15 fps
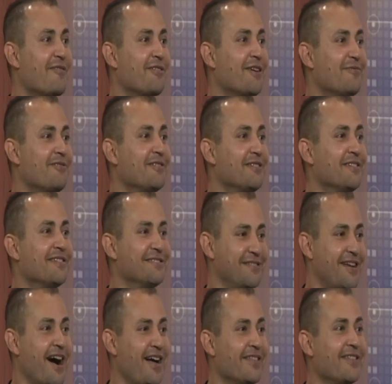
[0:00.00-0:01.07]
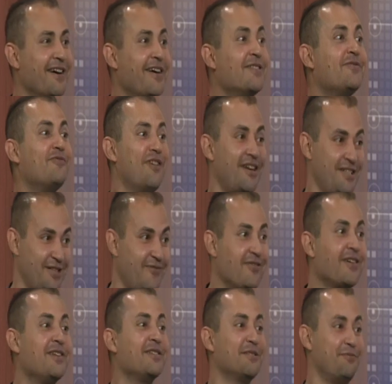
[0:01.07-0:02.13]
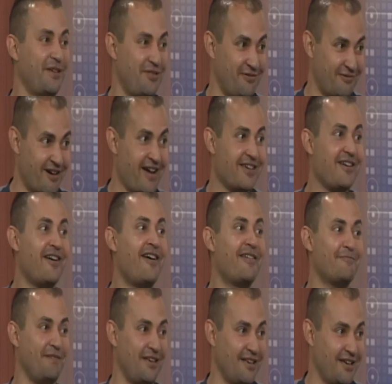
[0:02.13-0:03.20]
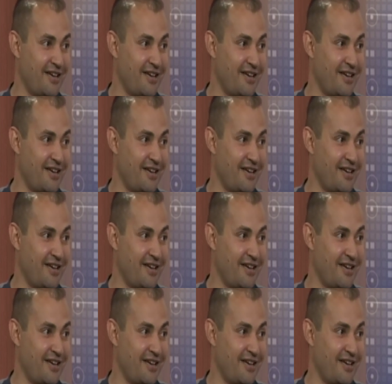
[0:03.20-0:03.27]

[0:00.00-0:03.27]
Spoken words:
they will tell that it's very difficult to be in the Iraqi army.